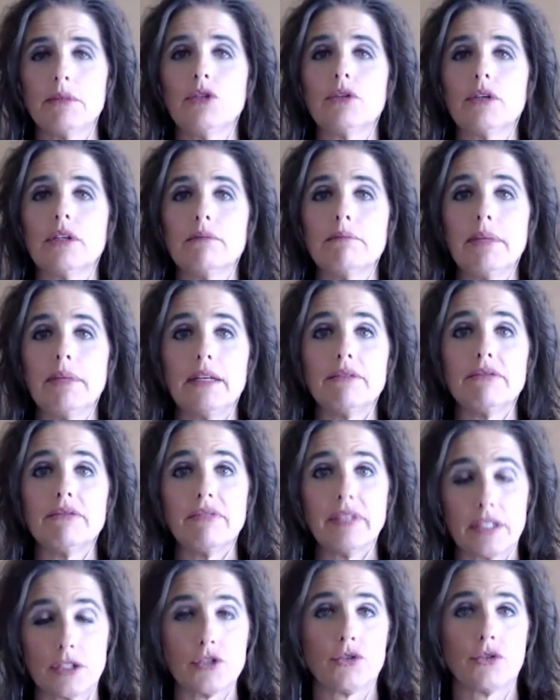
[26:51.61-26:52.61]
you can be a
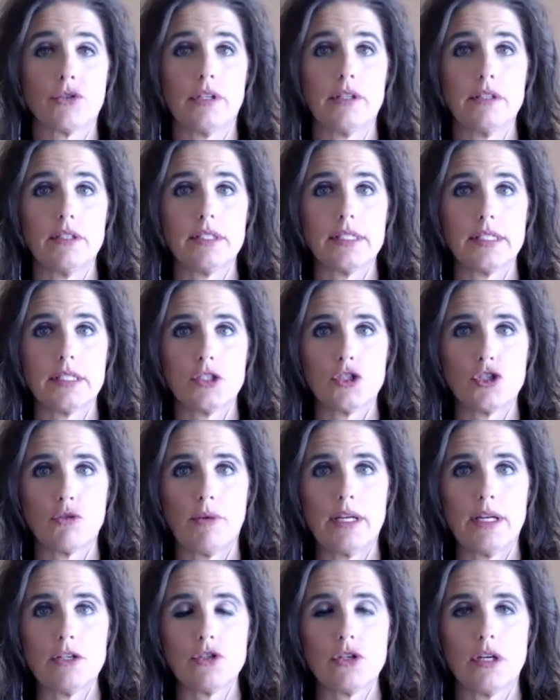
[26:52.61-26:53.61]
victor in this
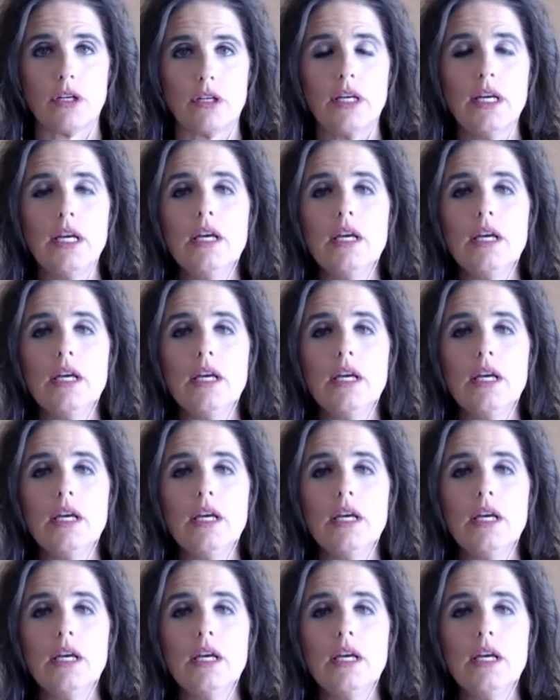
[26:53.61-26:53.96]
situation.